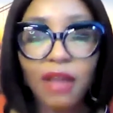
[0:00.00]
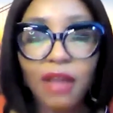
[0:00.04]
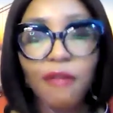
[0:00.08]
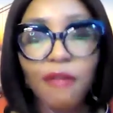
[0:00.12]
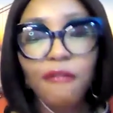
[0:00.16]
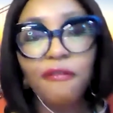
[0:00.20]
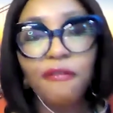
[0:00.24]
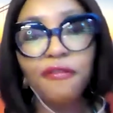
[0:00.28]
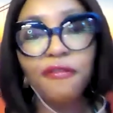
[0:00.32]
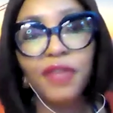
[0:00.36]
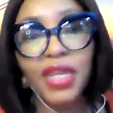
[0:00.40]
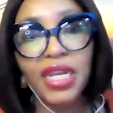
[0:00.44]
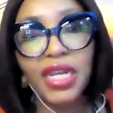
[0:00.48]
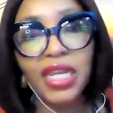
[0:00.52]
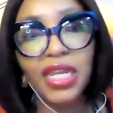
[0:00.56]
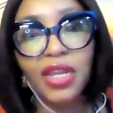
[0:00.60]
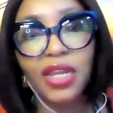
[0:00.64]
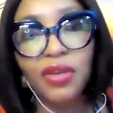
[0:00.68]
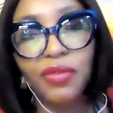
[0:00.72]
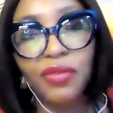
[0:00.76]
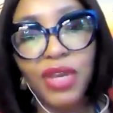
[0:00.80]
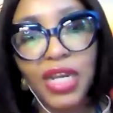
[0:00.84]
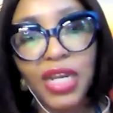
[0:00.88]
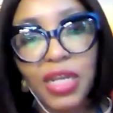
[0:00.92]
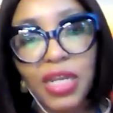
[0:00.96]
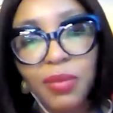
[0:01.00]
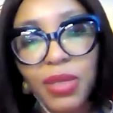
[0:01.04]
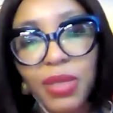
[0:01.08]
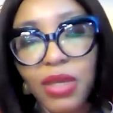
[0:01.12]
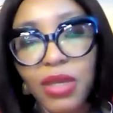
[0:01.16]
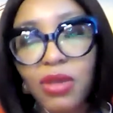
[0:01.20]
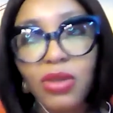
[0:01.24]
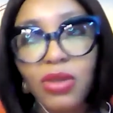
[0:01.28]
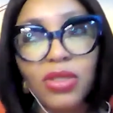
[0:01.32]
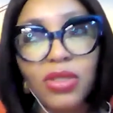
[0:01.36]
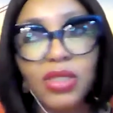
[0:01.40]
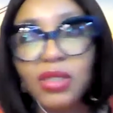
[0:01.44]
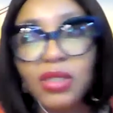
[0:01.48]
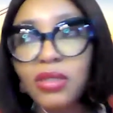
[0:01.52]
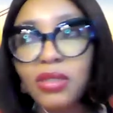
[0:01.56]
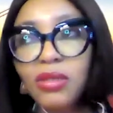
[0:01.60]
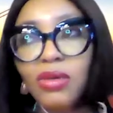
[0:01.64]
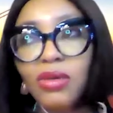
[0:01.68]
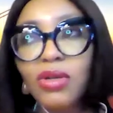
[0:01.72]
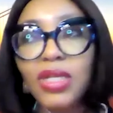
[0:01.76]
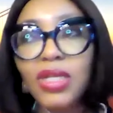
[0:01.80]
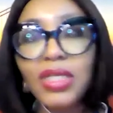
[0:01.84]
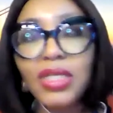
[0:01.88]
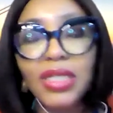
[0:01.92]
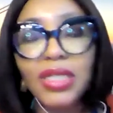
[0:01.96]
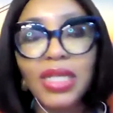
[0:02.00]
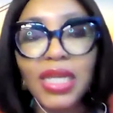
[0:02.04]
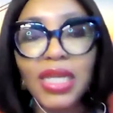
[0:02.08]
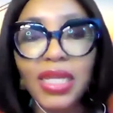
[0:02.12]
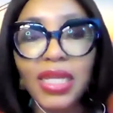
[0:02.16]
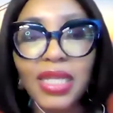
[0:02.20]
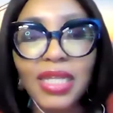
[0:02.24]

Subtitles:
feeling, really, because honestly,